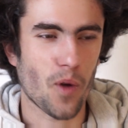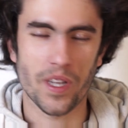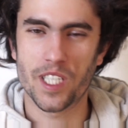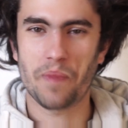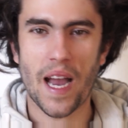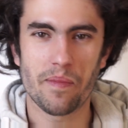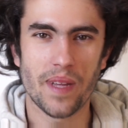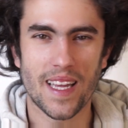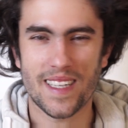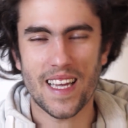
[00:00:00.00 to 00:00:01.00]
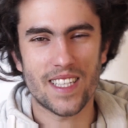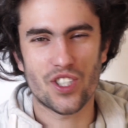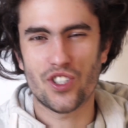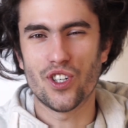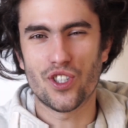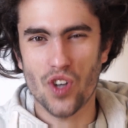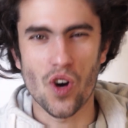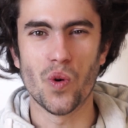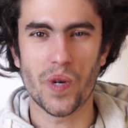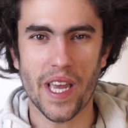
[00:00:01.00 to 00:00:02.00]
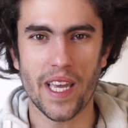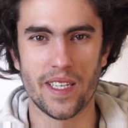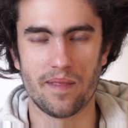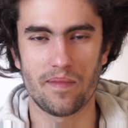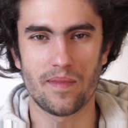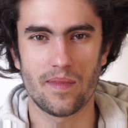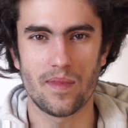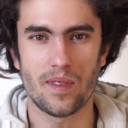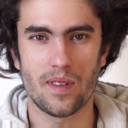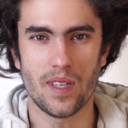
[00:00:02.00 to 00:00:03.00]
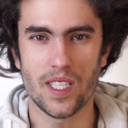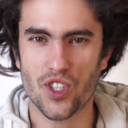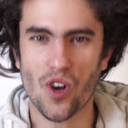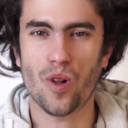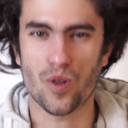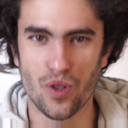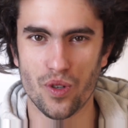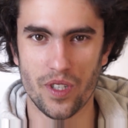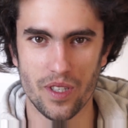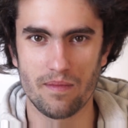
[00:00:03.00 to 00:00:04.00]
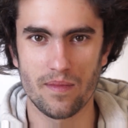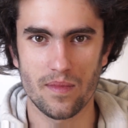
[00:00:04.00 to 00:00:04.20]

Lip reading: or inspired by it, like that's just okay. It's all good.